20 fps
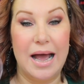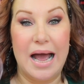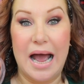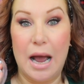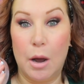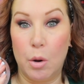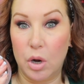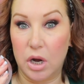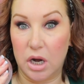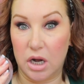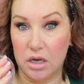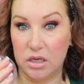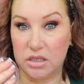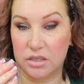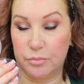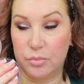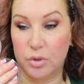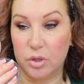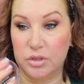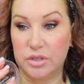
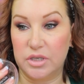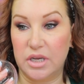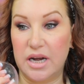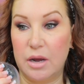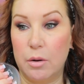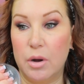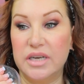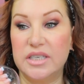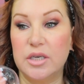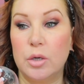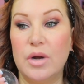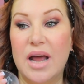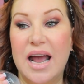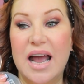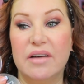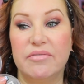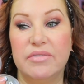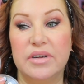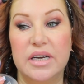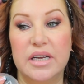Hourglass bronzer. Now I don't
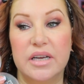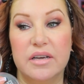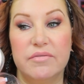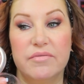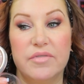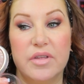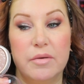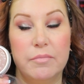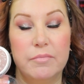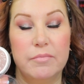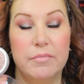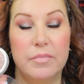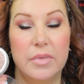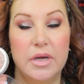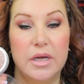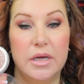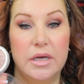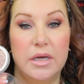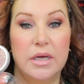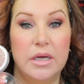have any of them
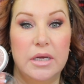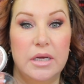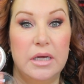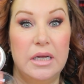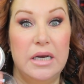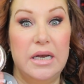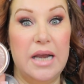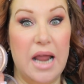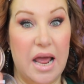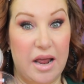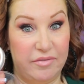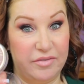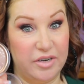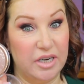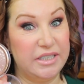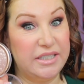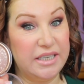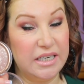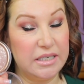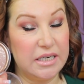left.
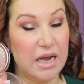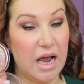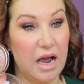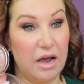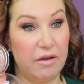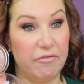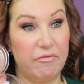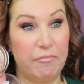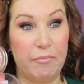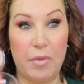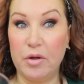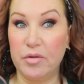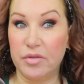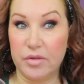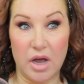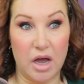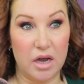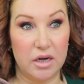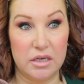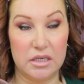I did have both
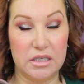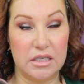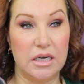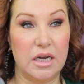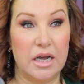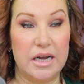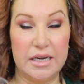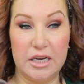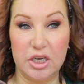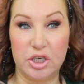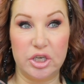colours, and I